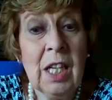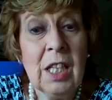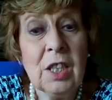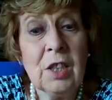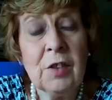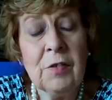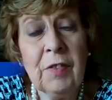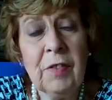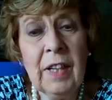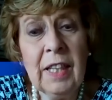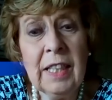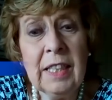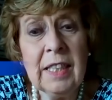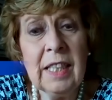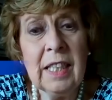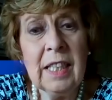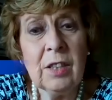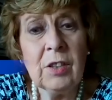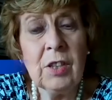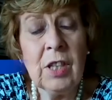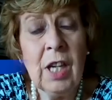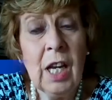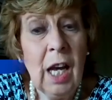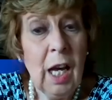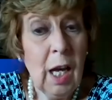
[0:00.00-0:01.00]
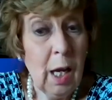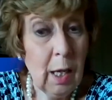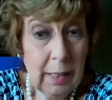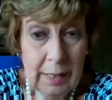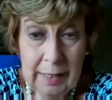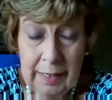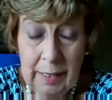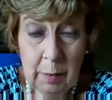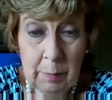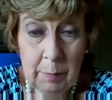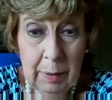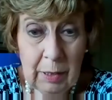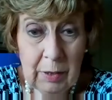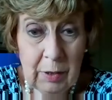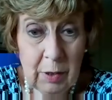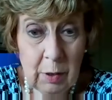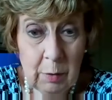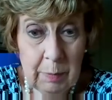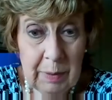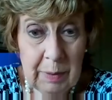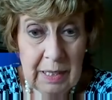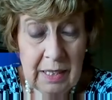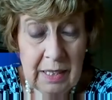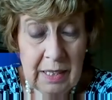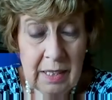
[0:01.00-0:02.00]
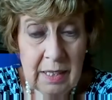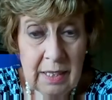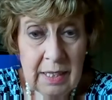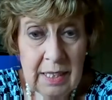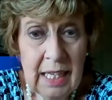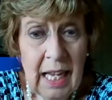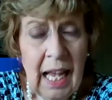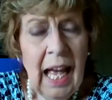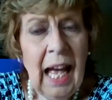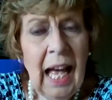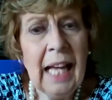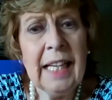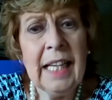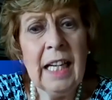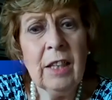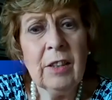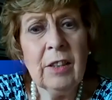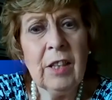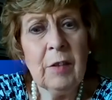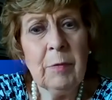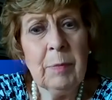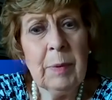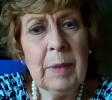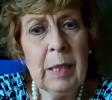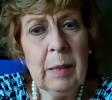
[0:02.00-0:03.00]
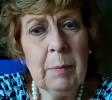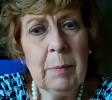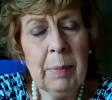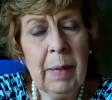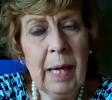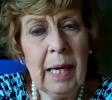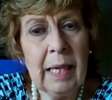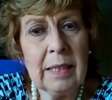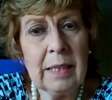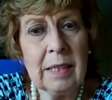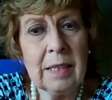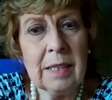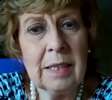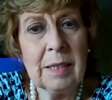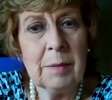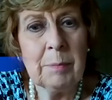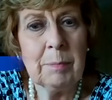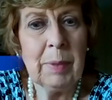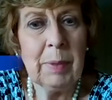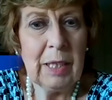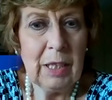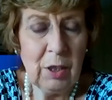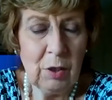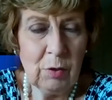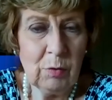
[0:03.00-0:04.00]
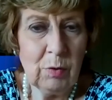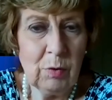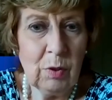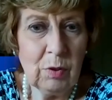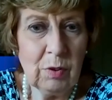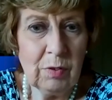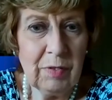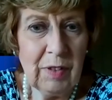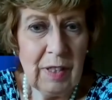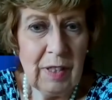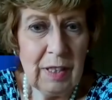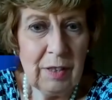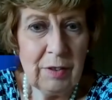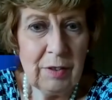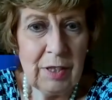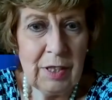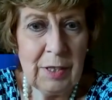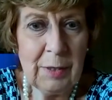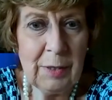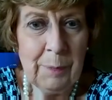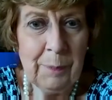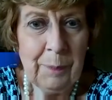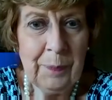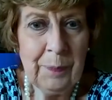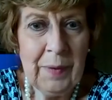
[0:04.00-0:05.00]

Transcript: to find out a little about their business and how they've been impacted by coronavirus.